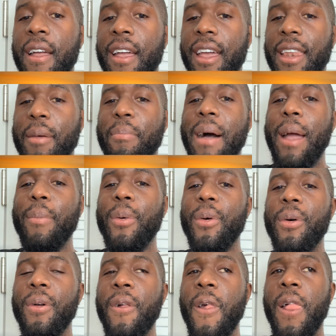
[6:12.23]
In the Bible,
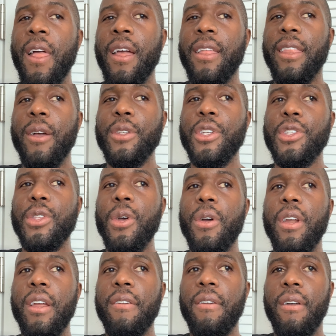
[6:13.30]
there was a
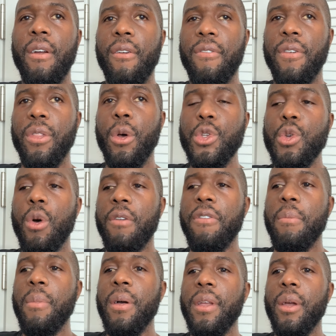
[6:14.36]
story, for those who are
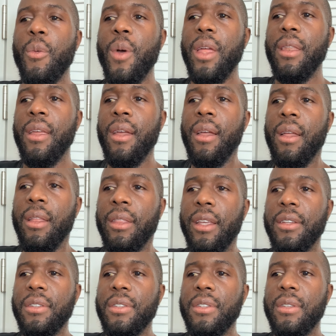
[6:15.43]
familiar, when
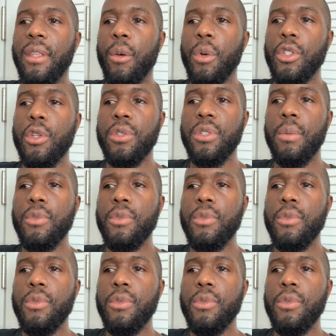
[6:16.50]
there were some